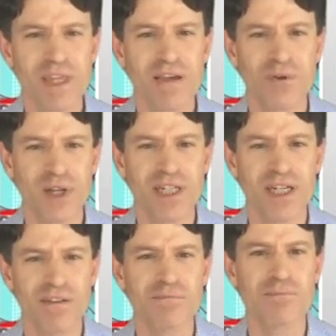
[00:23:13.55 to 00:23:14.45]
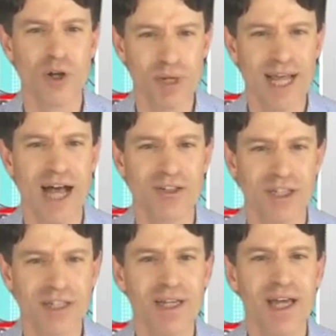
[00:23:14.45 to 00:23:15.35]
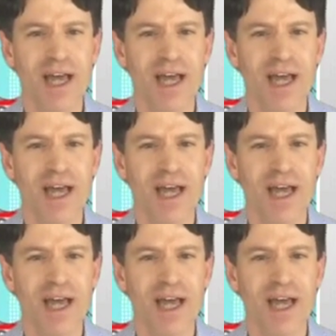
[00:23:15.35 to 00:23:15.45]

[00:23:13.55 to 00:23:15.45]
If there isn't enough permanent housing